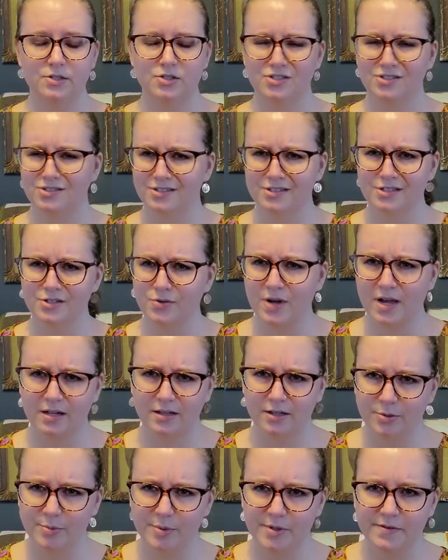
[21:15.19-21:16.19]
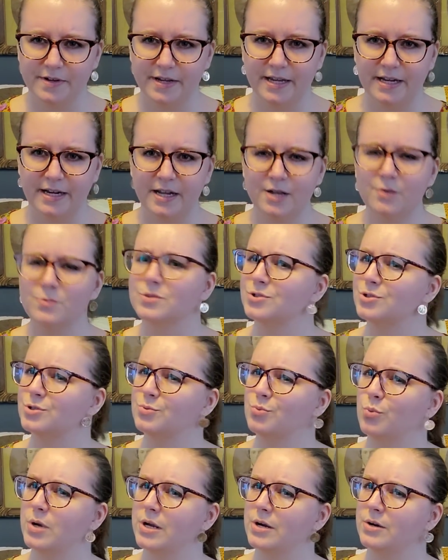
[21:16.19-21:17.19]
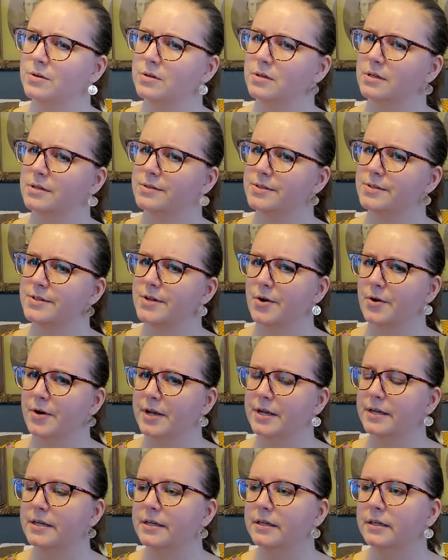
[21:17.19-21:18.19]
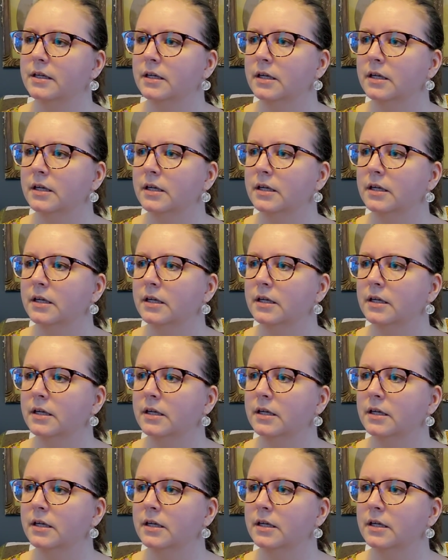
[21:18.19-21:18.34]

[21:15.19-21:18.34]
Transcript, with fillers: She's still got a little bit of a headache, which is weird and concerning.